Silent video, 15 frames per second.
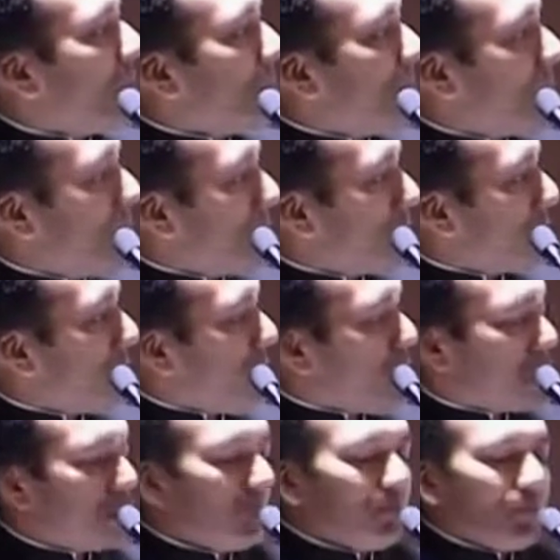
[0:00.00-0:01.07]
my late
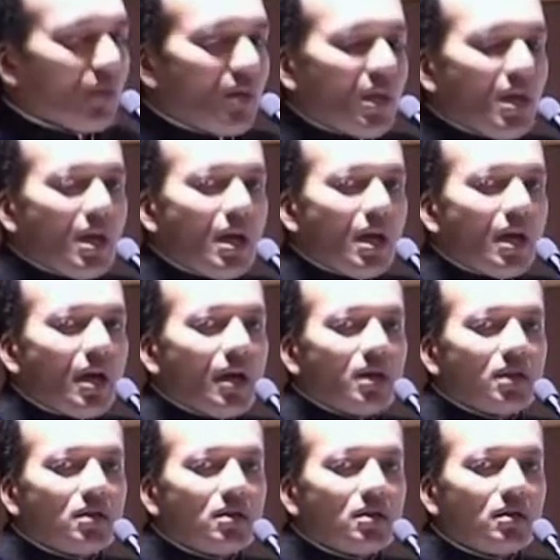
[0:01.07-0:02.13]
father.
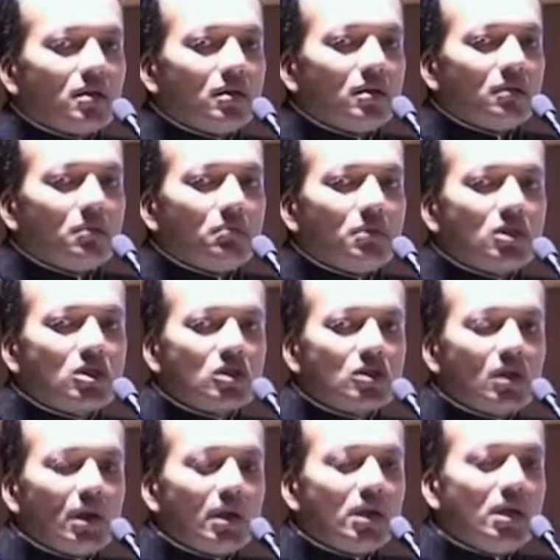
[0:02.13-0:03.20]
And uh,
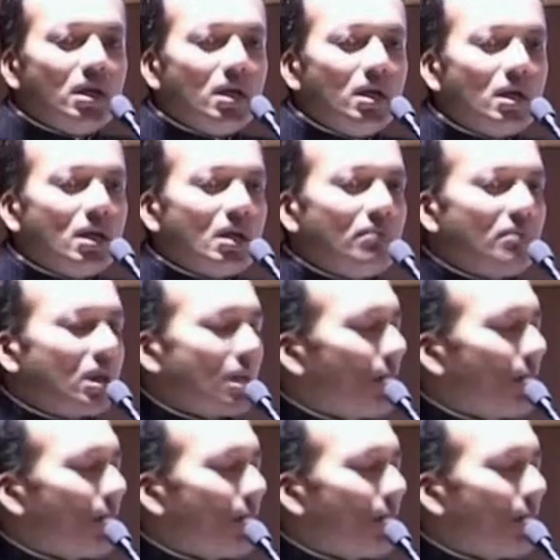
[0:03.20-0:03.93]
Mr. he never